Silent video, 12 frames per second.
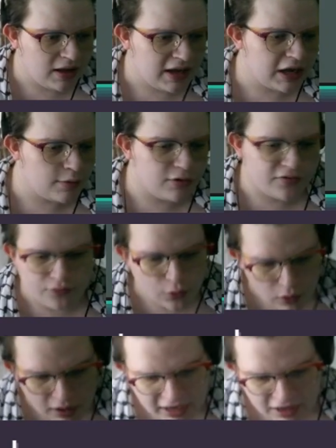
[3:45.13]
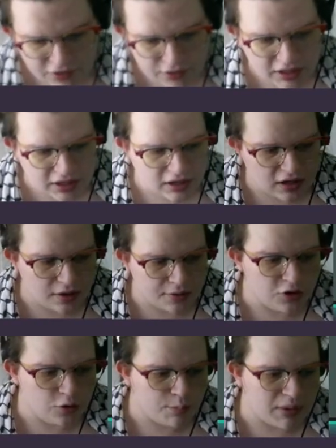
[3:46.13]
and before entering a
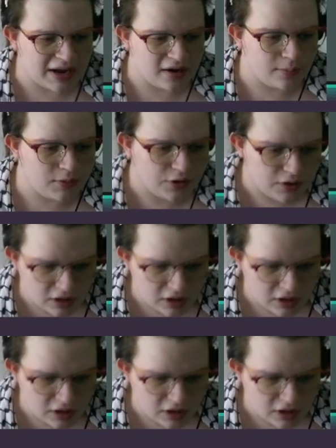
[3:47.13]
new biome. You can